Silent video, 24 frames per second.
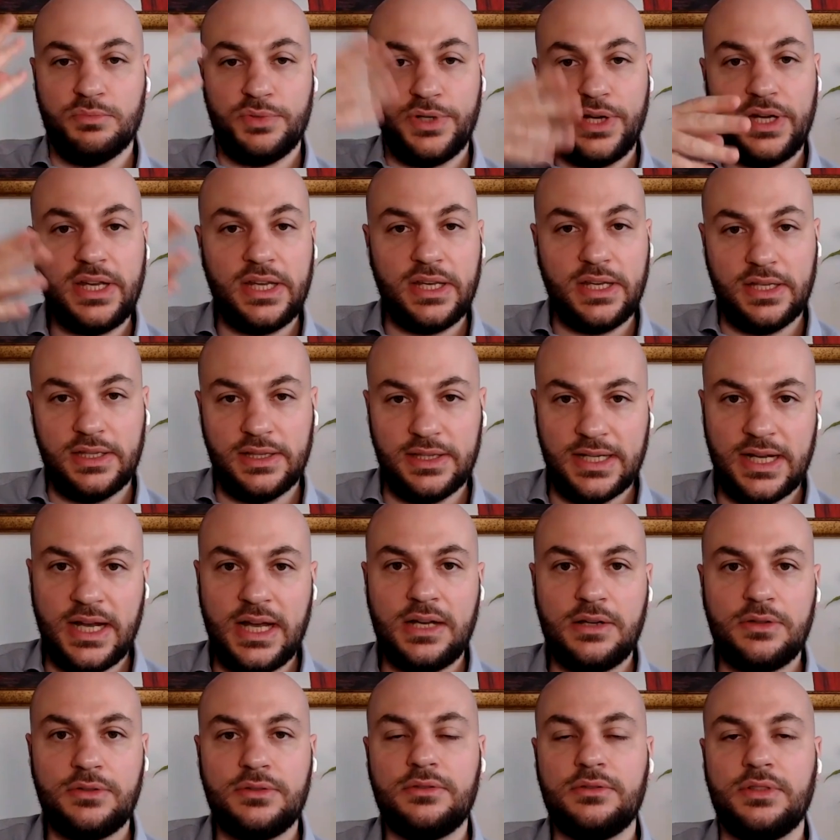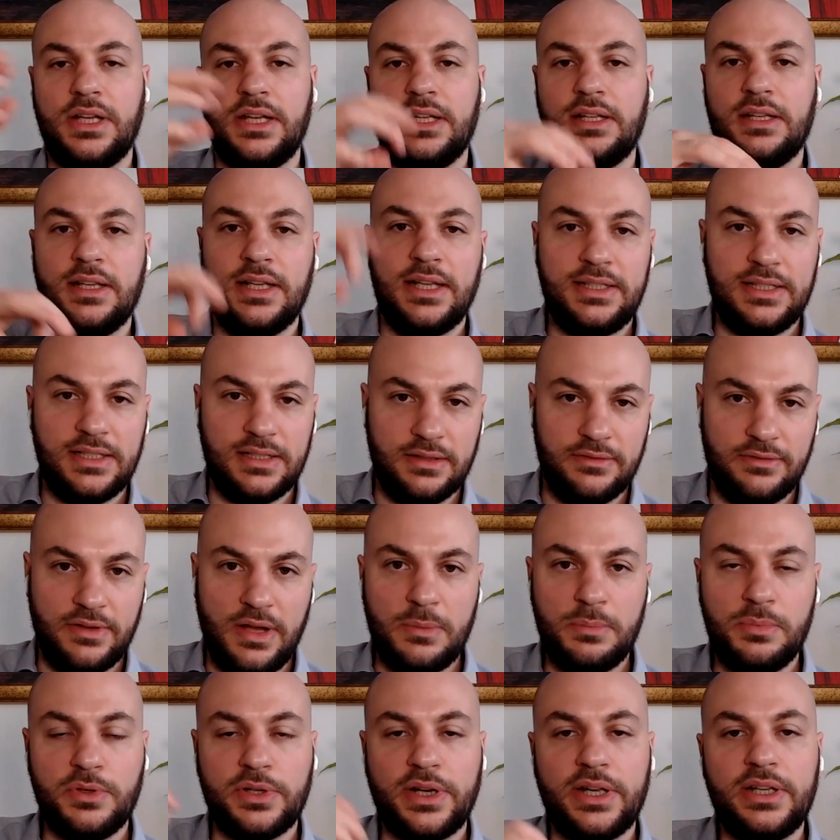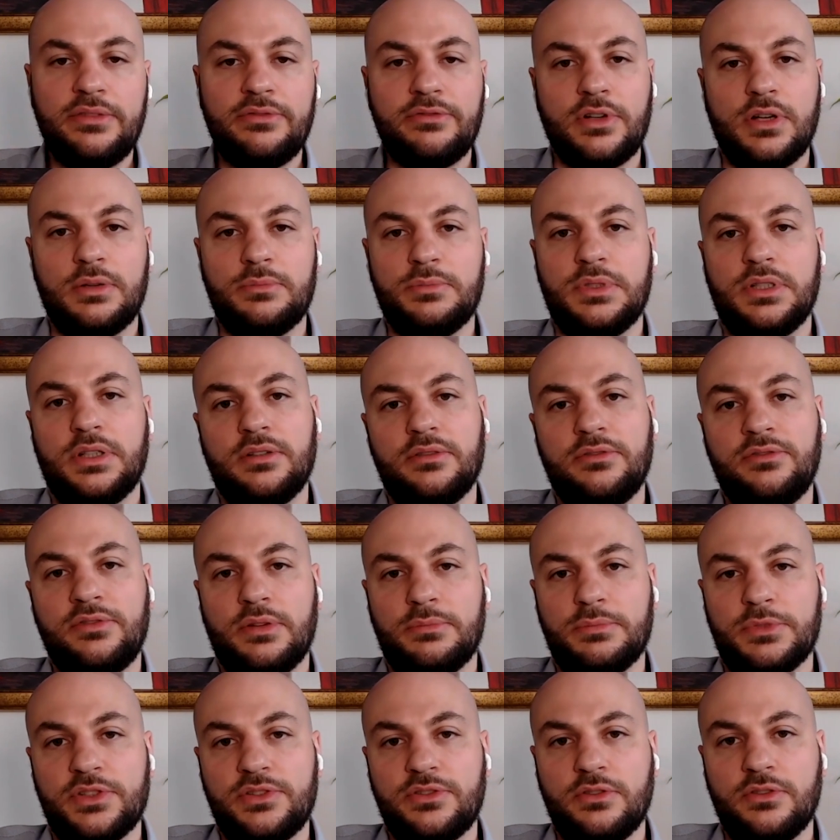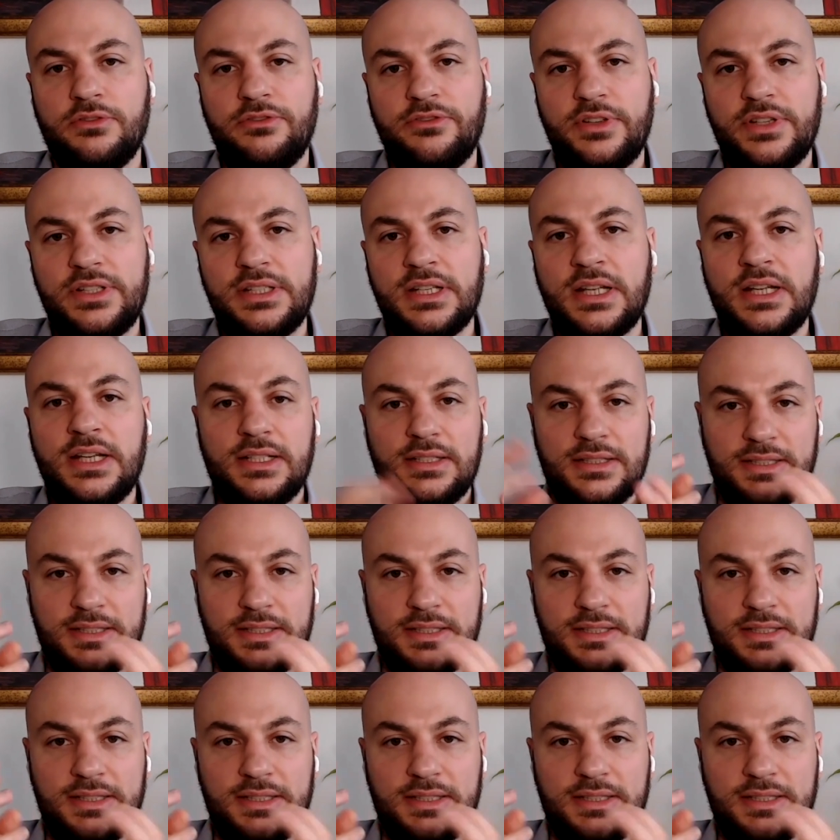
breaking it down and let it evaporate from the surface.